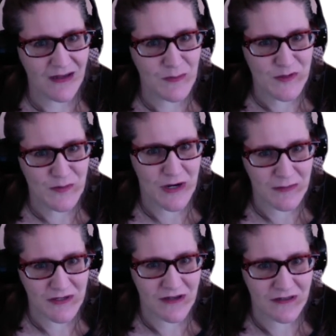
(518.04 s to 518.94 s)
you're
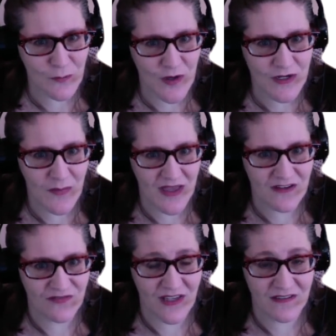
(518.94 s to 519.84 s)
probably not going to want to
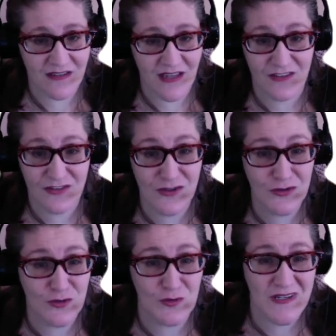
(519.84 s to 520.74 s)
manifest that. So your
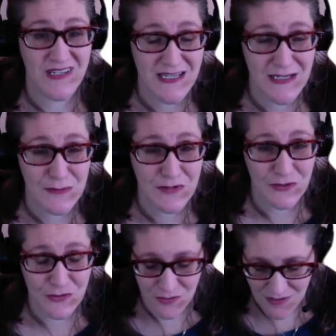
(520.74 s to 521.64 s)
dreams
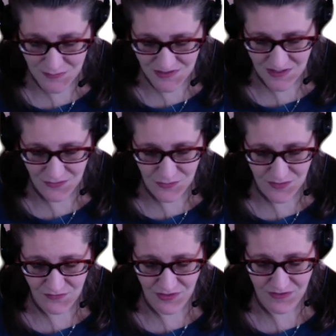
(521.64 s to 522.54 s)
tell you
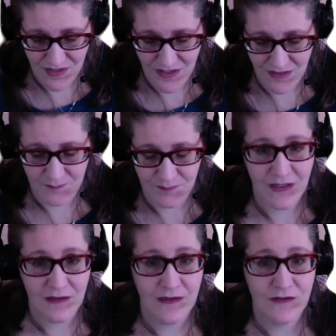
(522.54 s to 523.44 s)
everything.
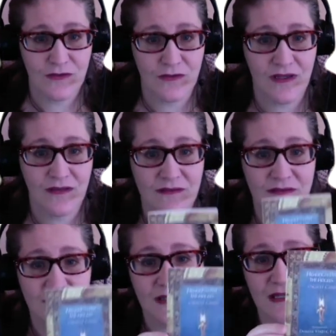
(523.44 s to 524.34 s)
So again, this
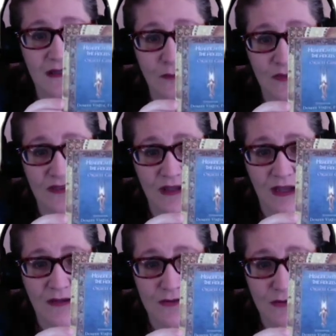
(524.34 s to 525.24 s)
is Healing with the
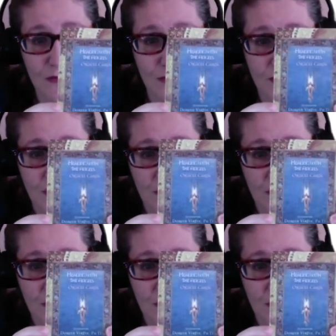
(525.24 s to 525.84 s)
Angels